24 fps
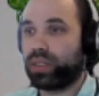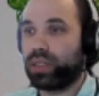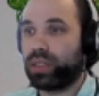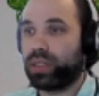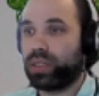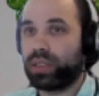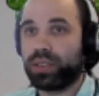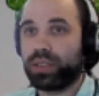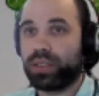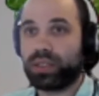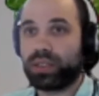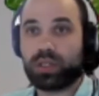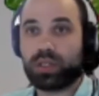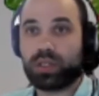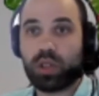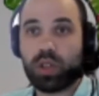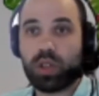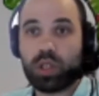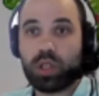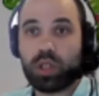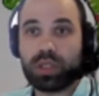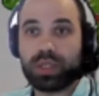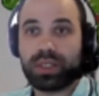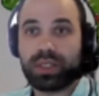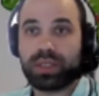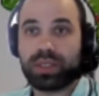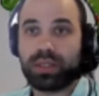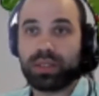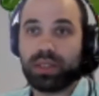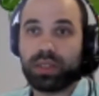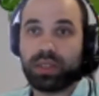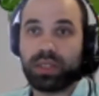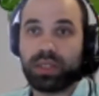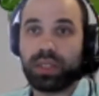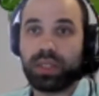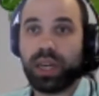sorts
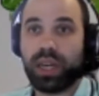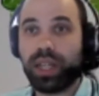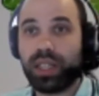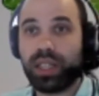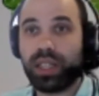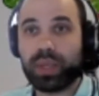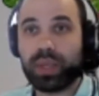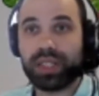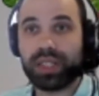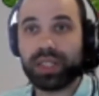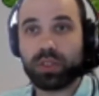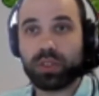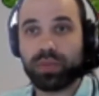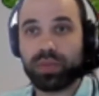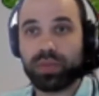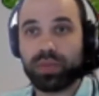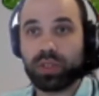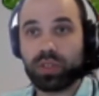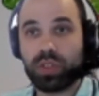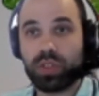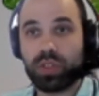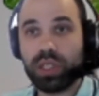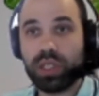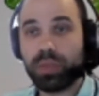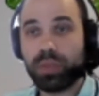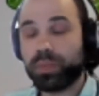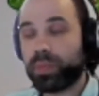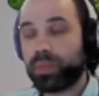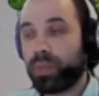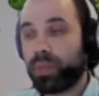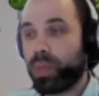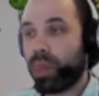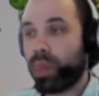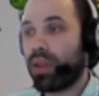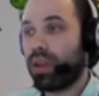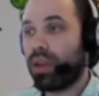the elements of the tree,
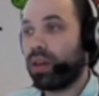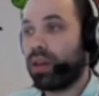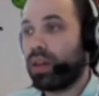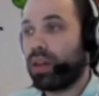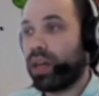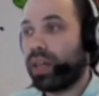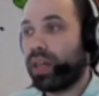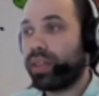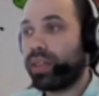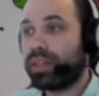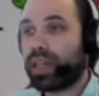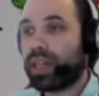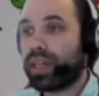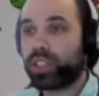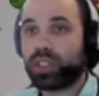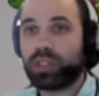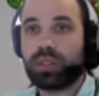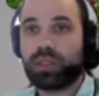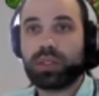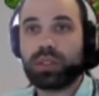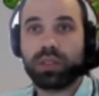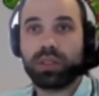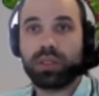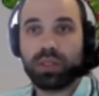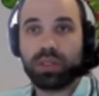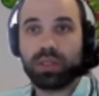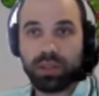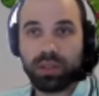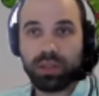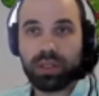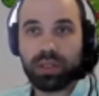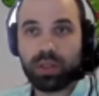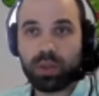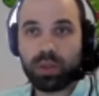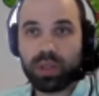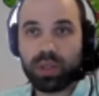and it actually,
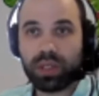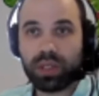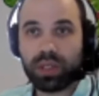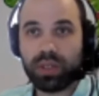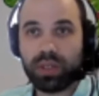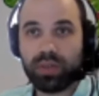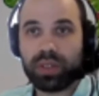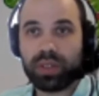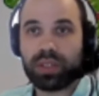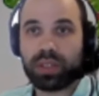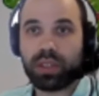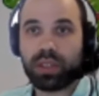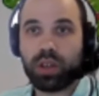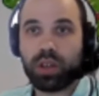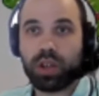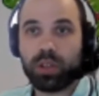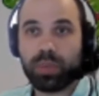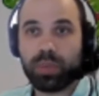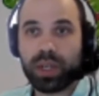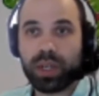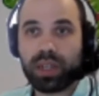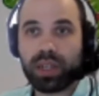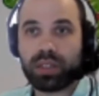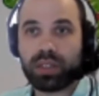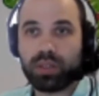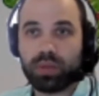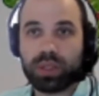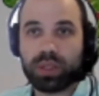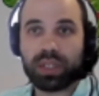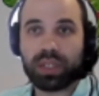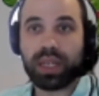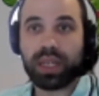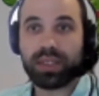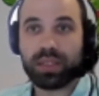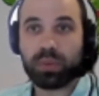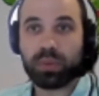you can give it a callback to the
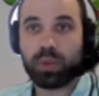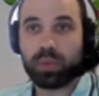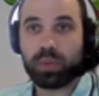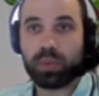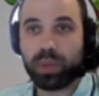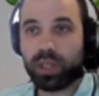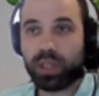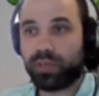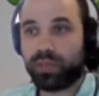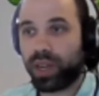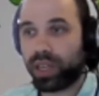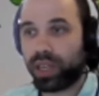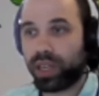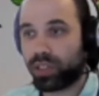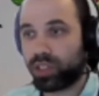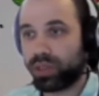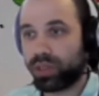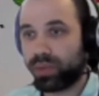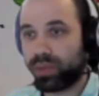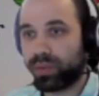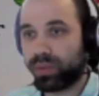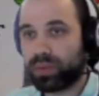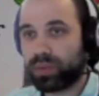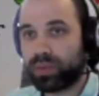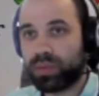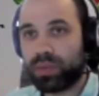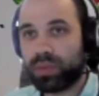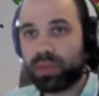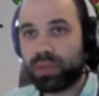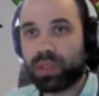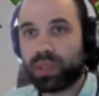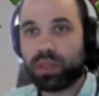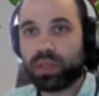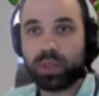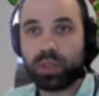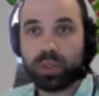custom compare function,
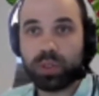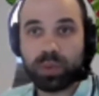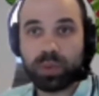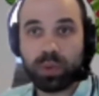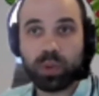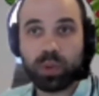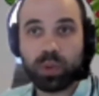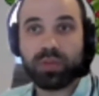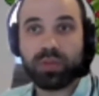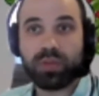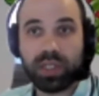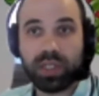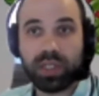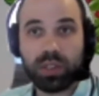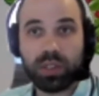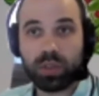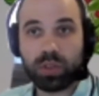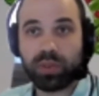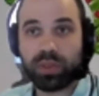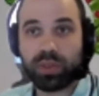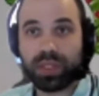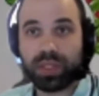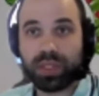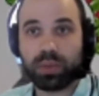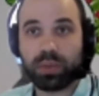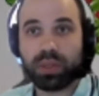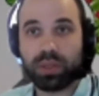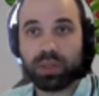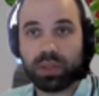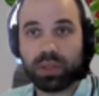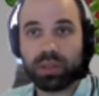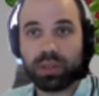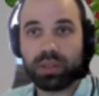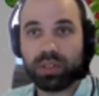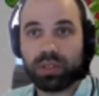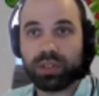which proved very useful, as
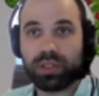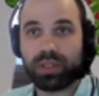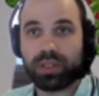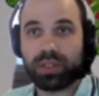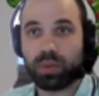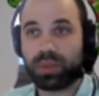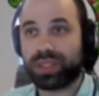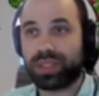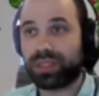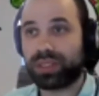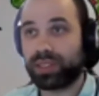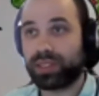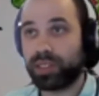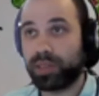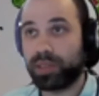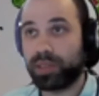we'll soon see.